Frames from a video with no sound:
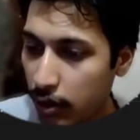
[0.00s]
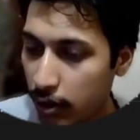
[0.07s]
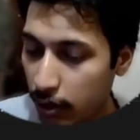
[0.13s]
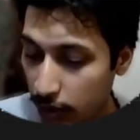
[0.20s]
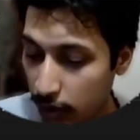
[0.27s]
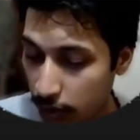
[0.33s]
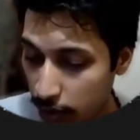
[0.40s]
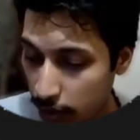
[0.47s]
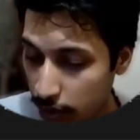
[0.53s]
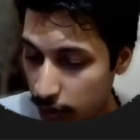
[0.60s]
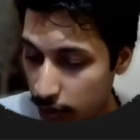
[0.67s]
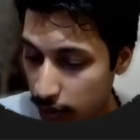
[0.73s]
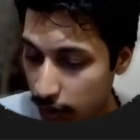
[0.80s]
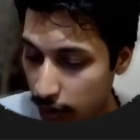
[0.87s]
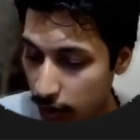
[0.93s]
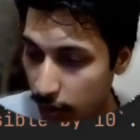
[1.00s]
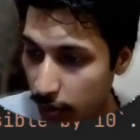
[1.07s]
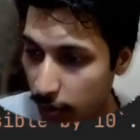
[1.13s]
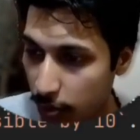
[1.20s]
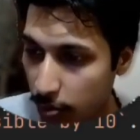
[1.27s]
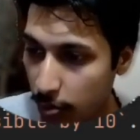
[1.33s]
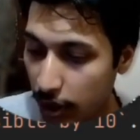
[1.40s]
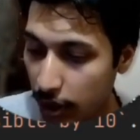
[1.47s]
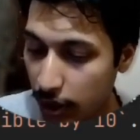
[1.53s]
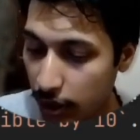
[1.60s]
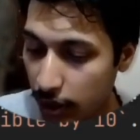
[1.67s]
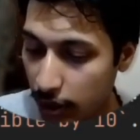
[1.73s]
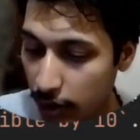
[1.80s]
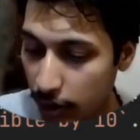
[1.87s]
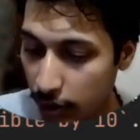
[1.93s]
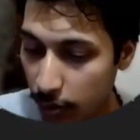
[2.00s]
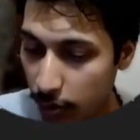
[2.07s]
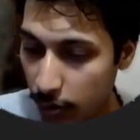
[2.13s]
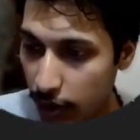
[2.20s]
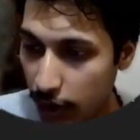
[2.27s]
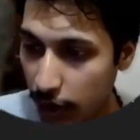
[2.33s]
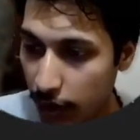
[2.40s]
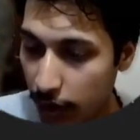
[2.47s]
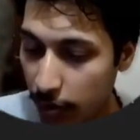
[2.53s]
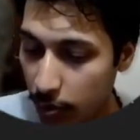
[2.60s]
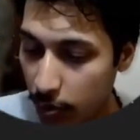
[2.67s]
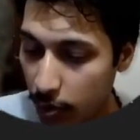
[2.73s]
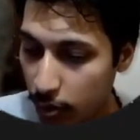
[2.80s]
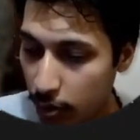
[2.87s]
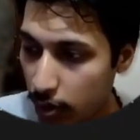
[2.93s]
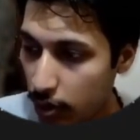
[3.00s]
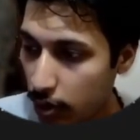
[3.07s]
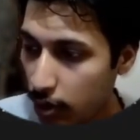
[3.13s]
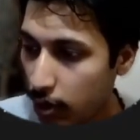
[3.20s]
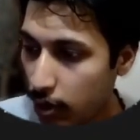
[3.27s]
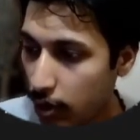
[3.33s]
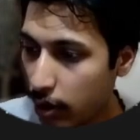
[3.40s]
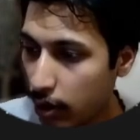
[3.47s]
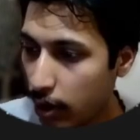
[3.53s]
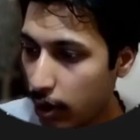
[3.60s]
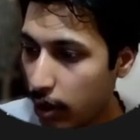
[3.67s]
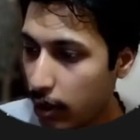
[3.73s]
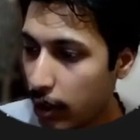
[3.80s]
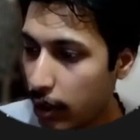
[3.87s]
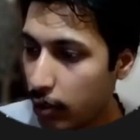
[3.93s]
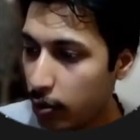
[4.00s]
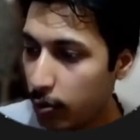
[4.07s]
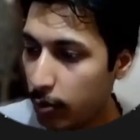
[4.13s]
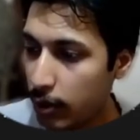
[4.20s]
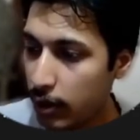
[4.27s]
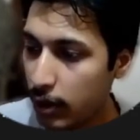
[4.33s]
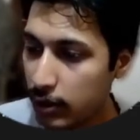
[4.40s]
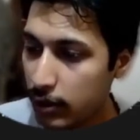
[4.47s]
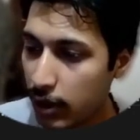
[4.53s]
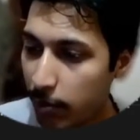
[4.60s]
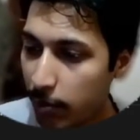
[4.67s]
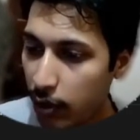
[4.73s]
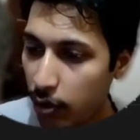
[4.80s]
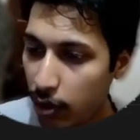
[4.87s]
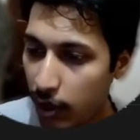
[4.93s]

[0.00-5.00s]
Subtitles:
Control B, Control KW. Again, open the assignment.md file.